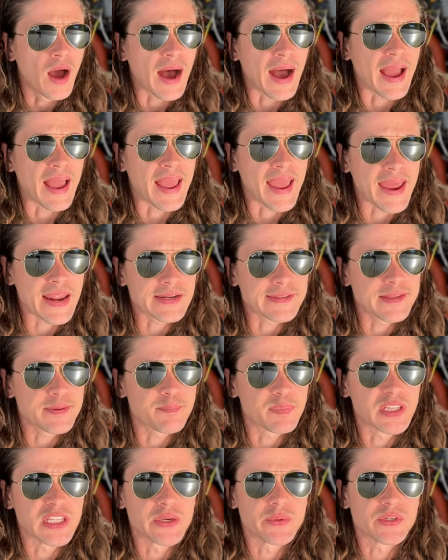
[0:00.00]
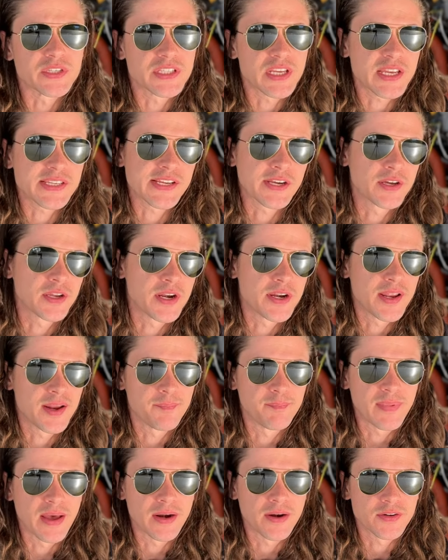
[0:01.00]
I handled it, but there was things I could have
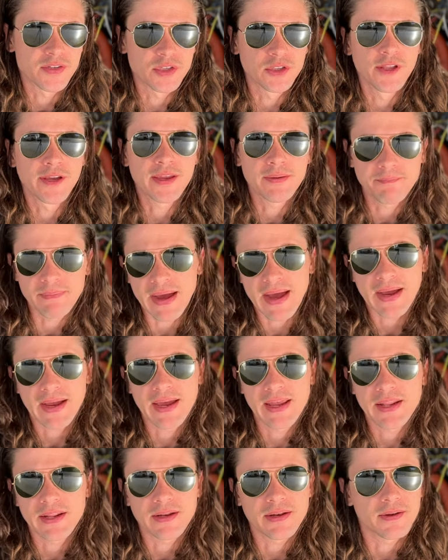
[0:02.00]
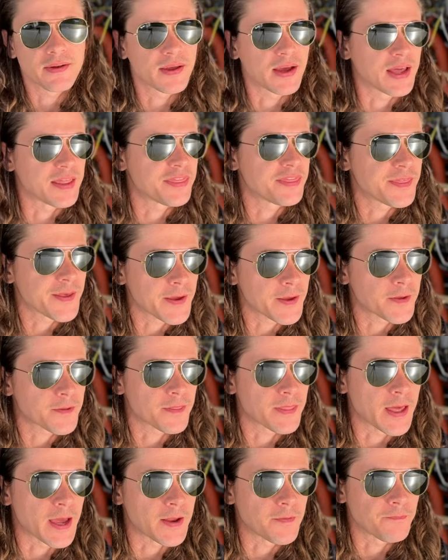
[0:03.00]
done better. So looking back at it, I think
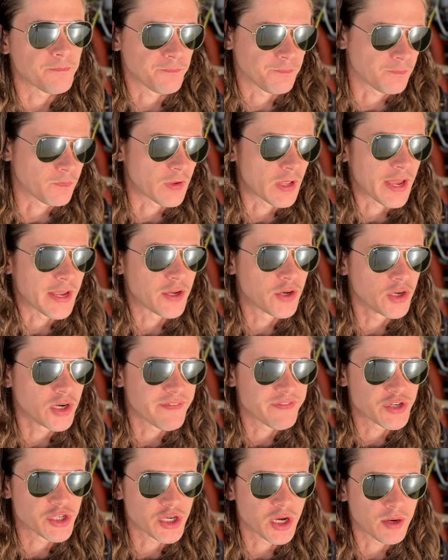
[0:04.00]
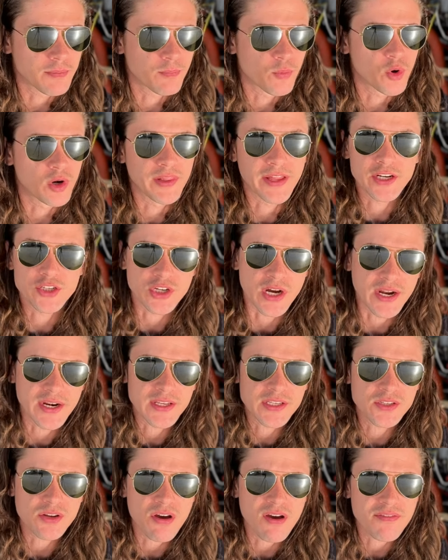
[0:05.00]
that I could have shut more
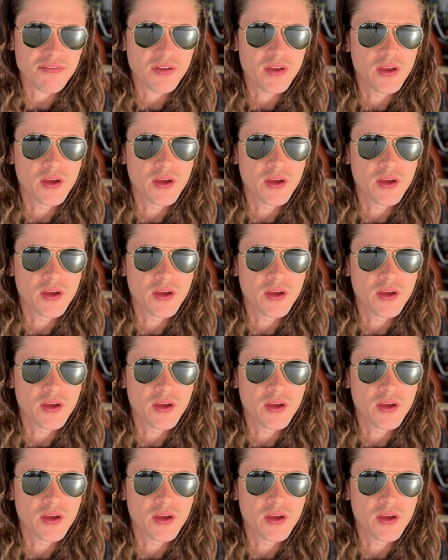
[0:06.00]
electronics off.